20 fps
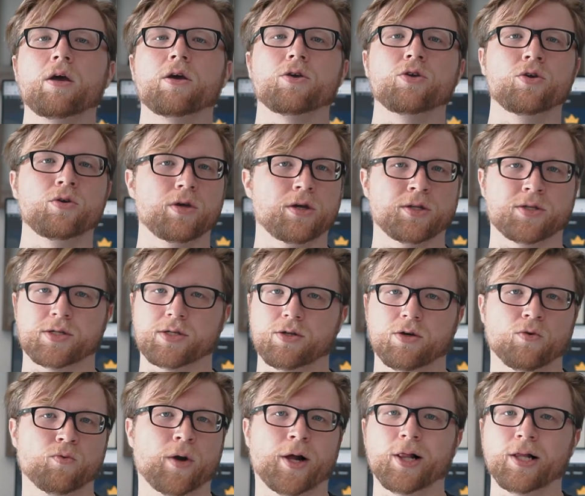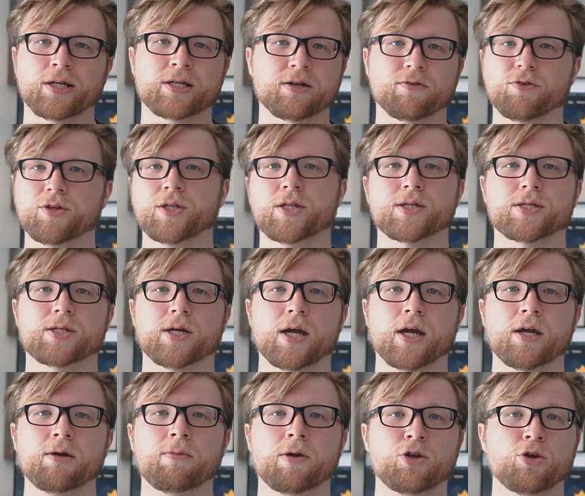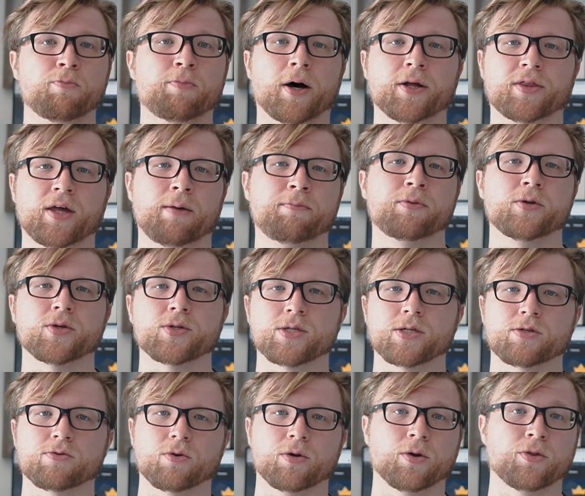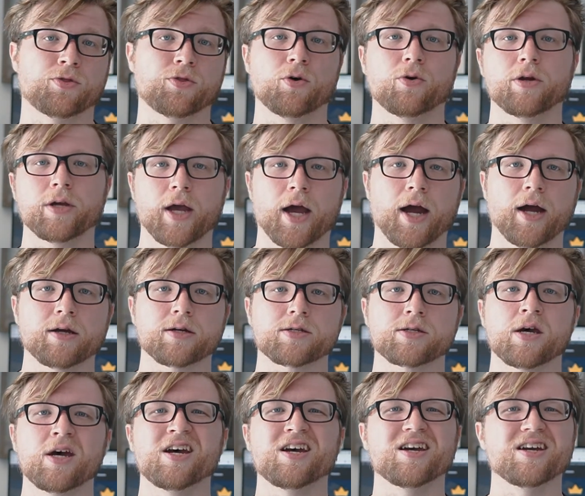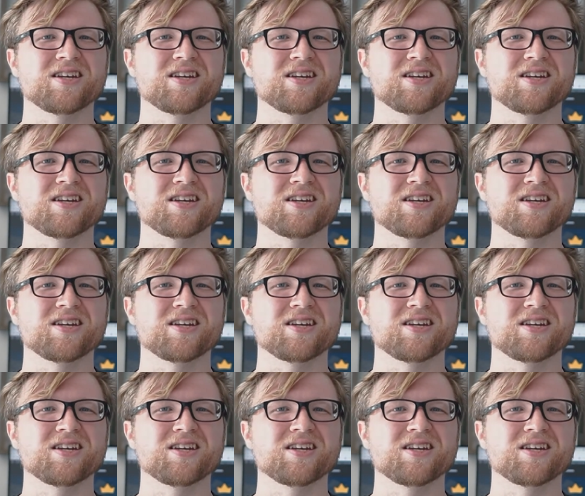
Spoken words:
it's still relatively the same, and you bought that business for a 30x,